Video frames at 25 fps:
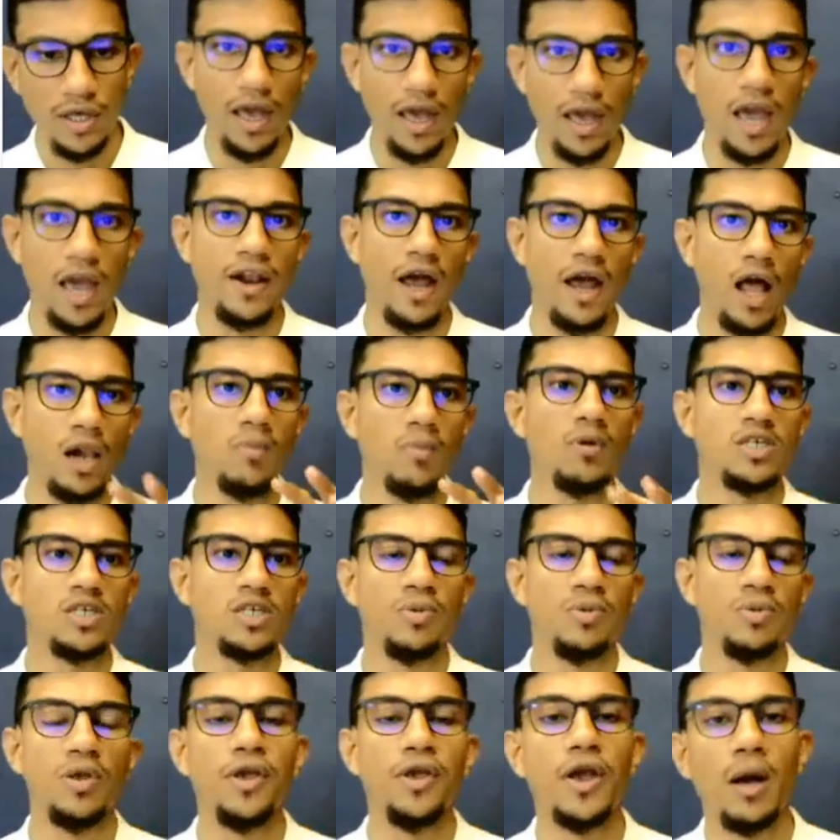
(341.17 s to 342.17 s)
And I'll
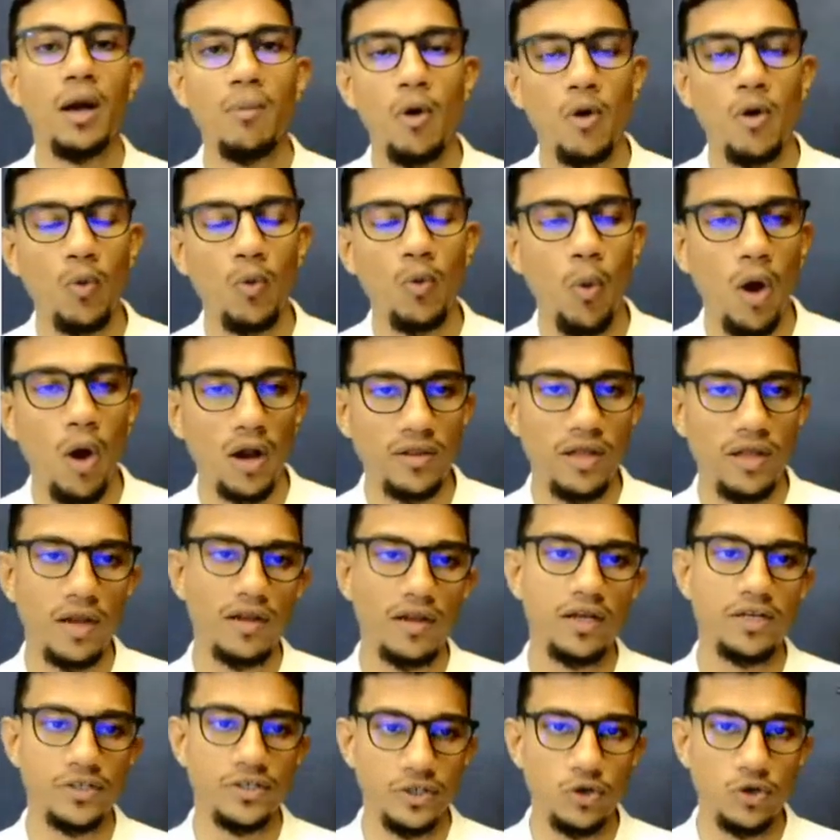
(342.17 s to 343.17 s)
be speaking about what
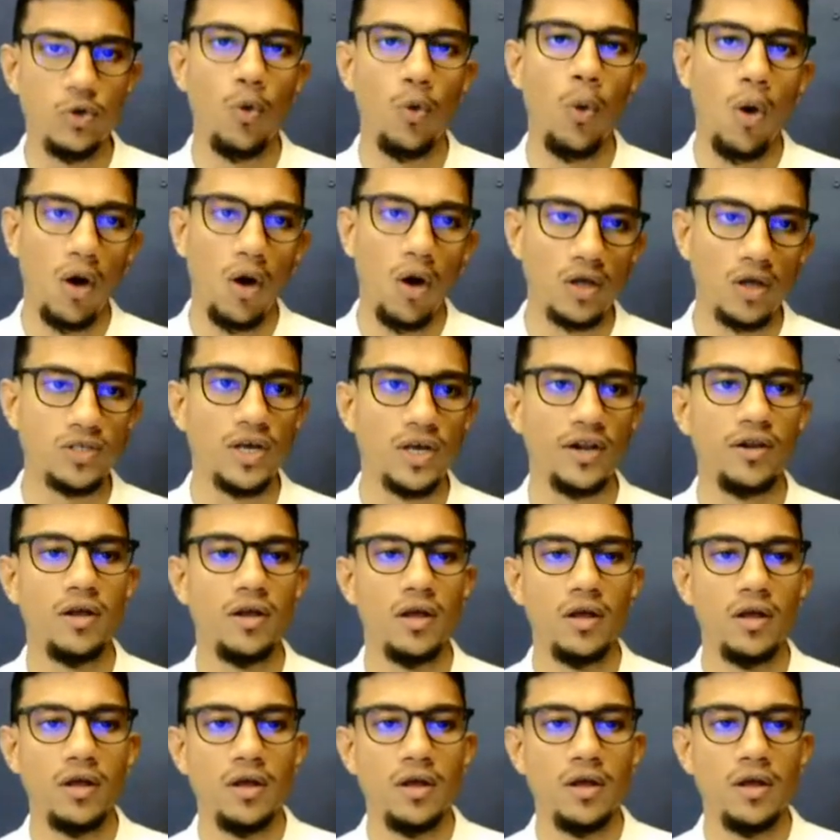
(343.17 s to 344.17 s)
that issue was
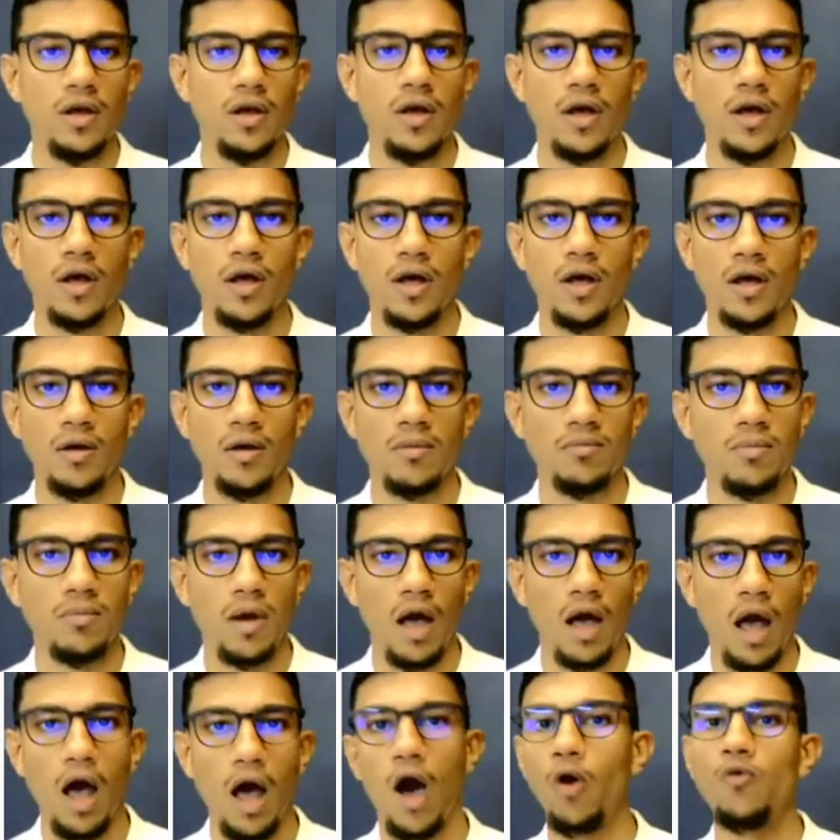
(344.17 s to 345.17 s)
and
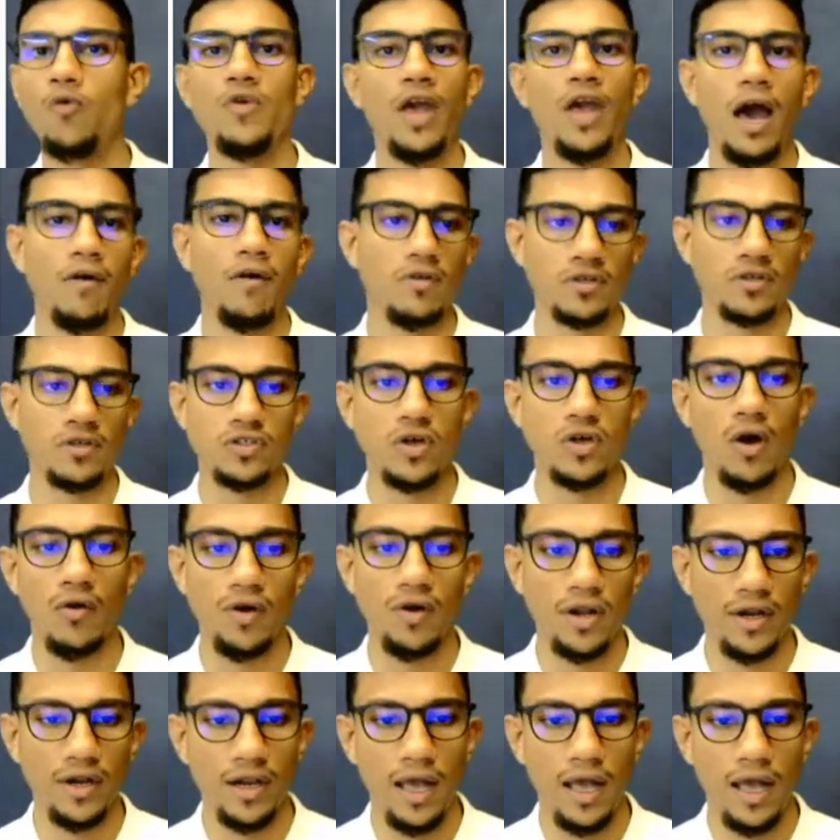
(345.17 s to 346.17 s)
how we have
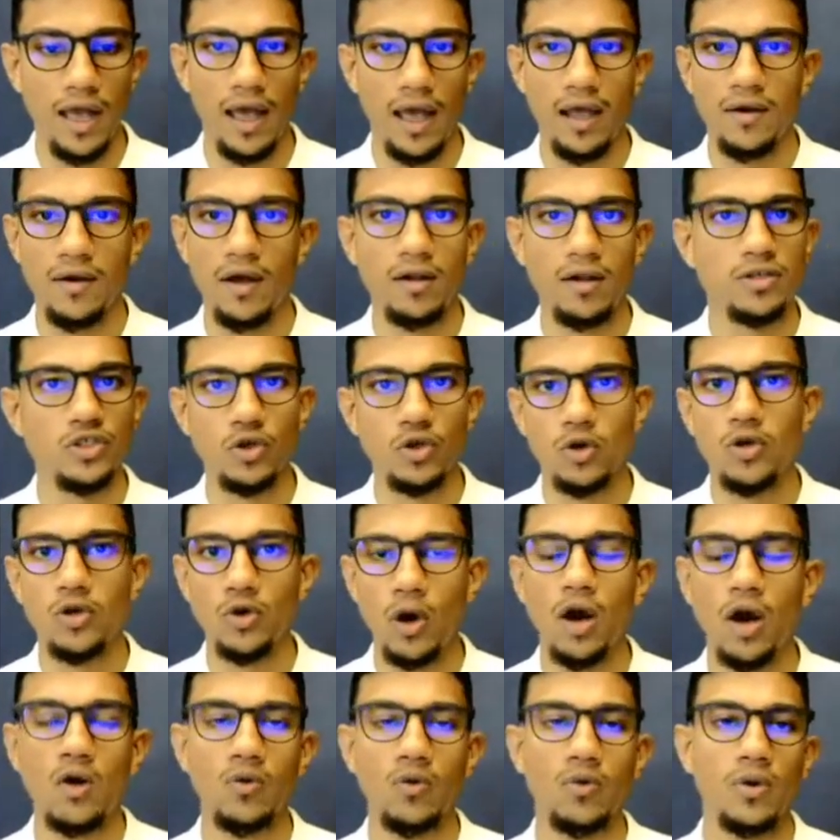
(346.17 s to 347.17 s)
resolved it. And I'll show
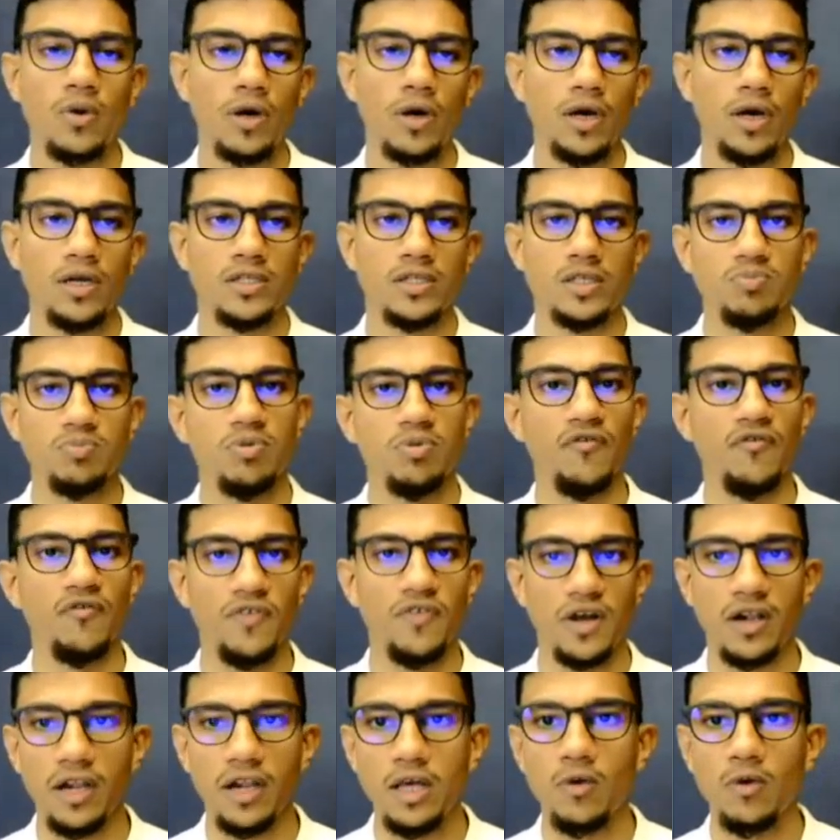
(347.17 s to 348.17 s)
you how it's
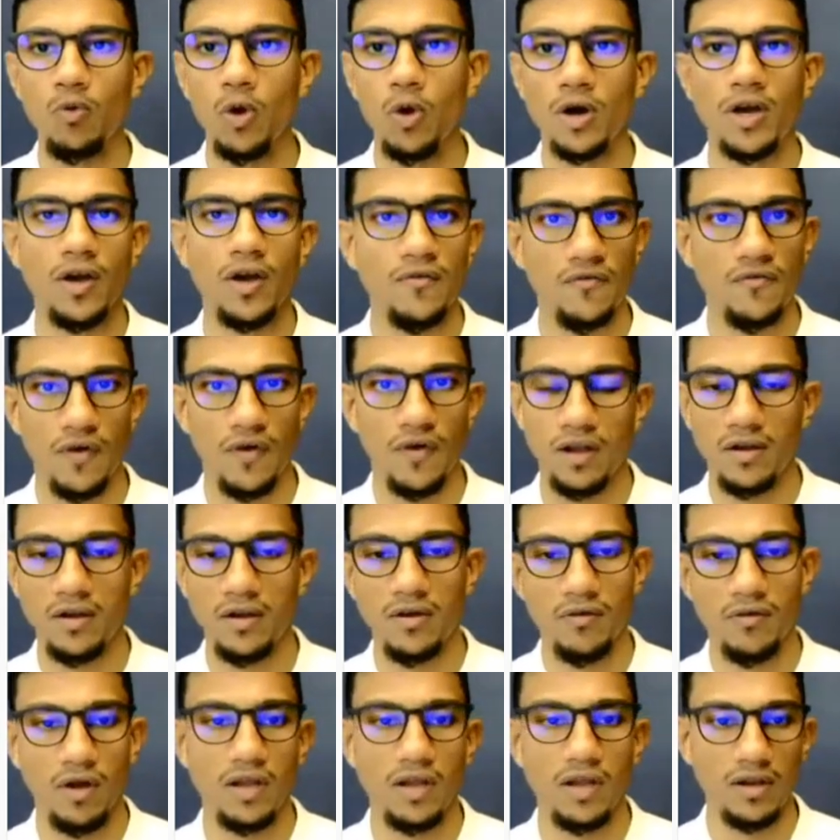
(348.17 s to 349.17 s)
perfectly working
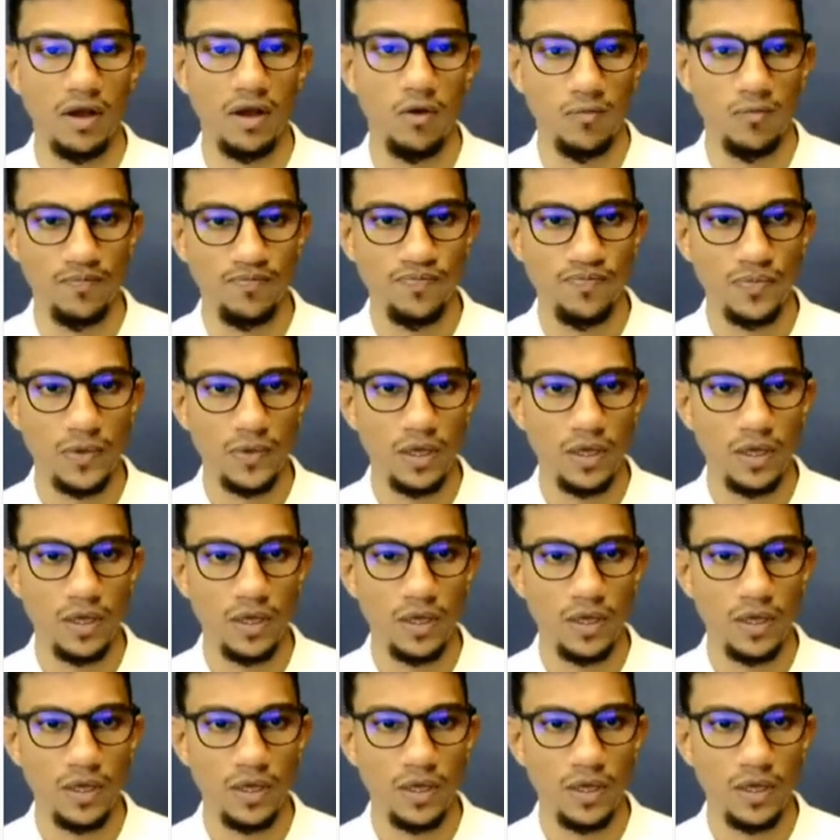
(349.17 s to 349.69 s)
fine right now.